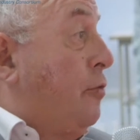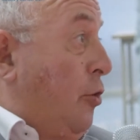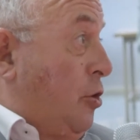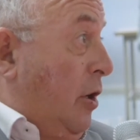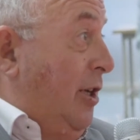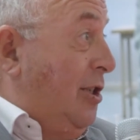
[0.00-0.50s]

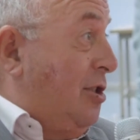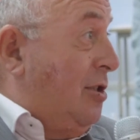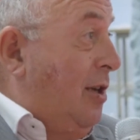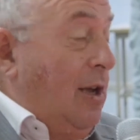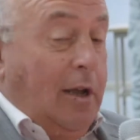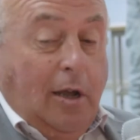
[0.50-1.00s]

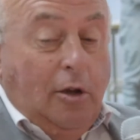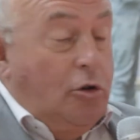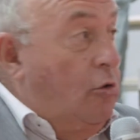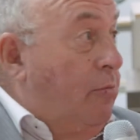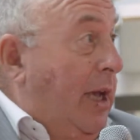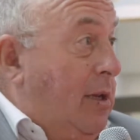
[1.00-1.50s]
photonics
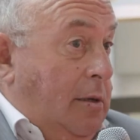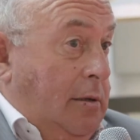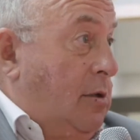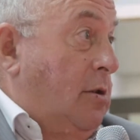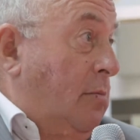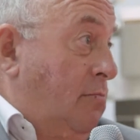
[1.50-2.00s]
to make
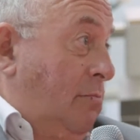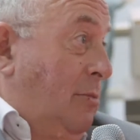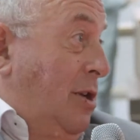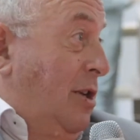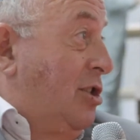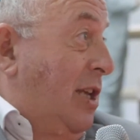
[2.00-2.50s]
some
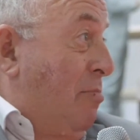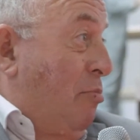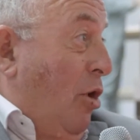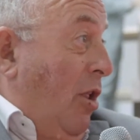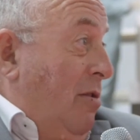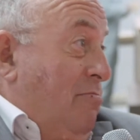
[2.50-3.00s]

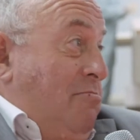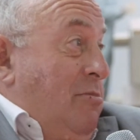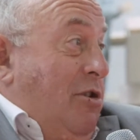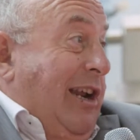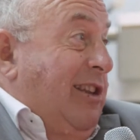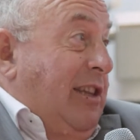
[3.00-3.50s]

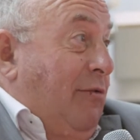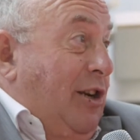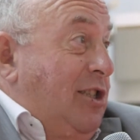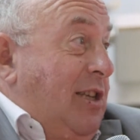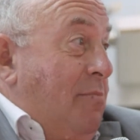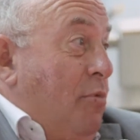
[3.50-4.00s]

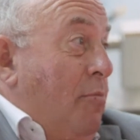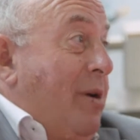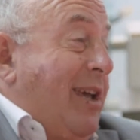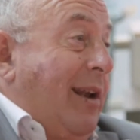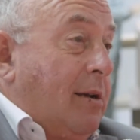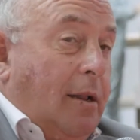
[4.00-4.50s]
relatively simple
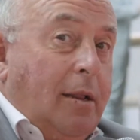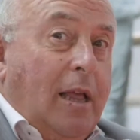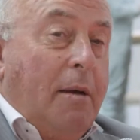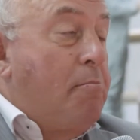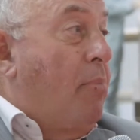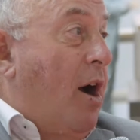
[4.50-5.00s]
mechanical
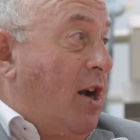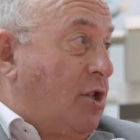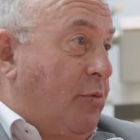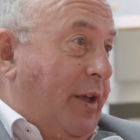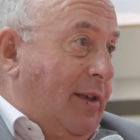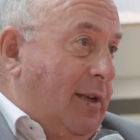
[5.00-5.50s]

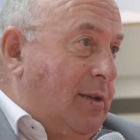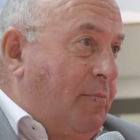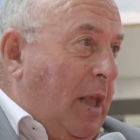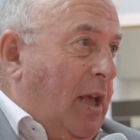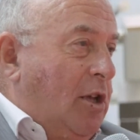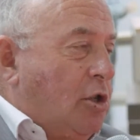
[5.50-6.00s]
parts with it.
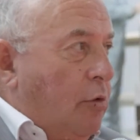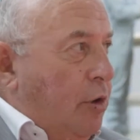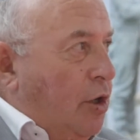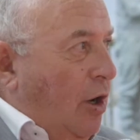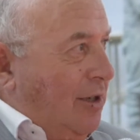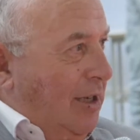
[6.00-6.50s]
So
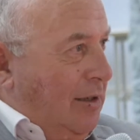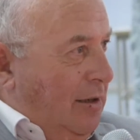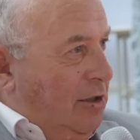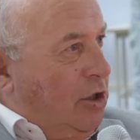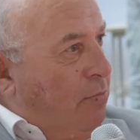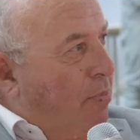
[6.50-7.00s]
we're not in
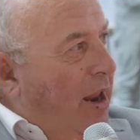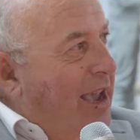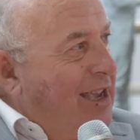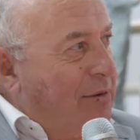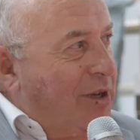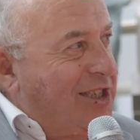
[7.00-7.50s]
the
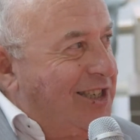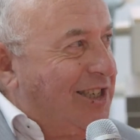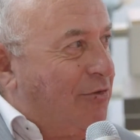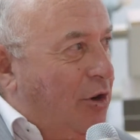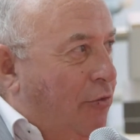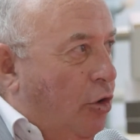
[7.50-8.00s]
supplying
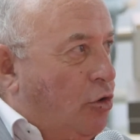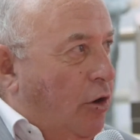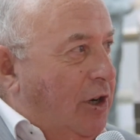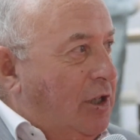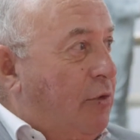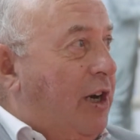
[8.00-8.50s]
business for
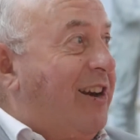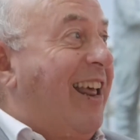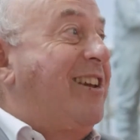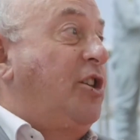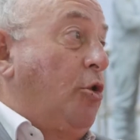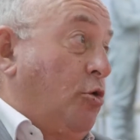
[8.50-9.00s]
photonics, we're an
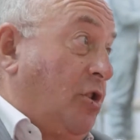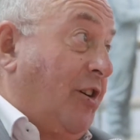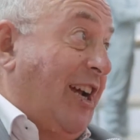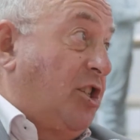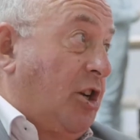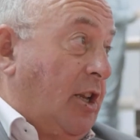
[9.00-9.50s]
end
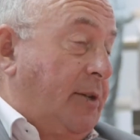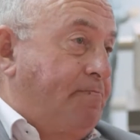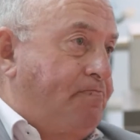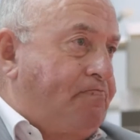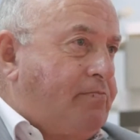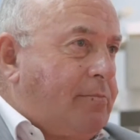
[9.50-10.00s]
user actually,
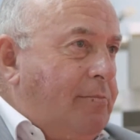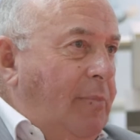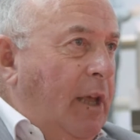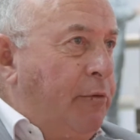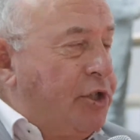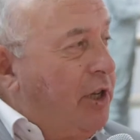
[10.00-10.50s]

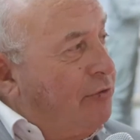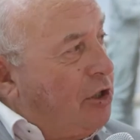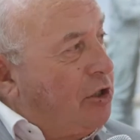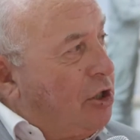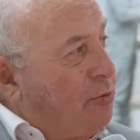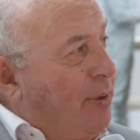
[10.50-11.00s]
which
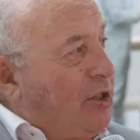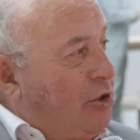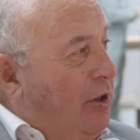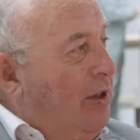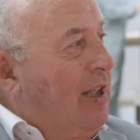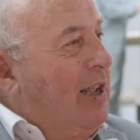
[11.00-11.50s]
gives us a
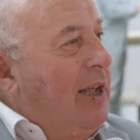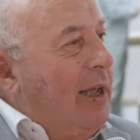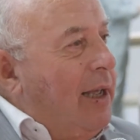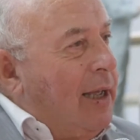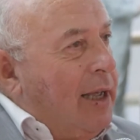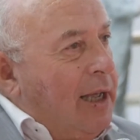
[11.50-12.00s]
special
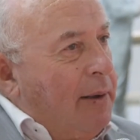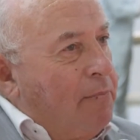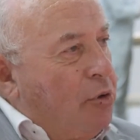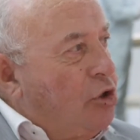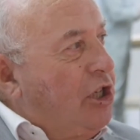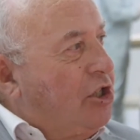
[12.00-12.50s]

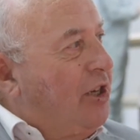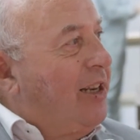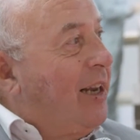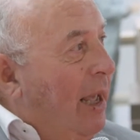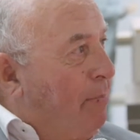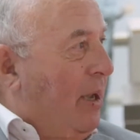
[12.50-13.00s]
position
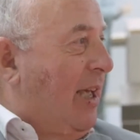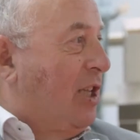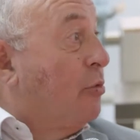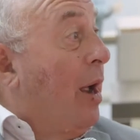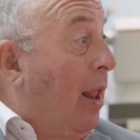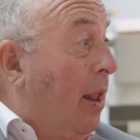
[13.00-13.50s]
in EPIC
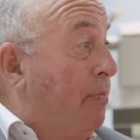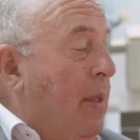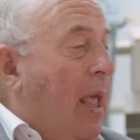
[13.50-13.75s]
as well,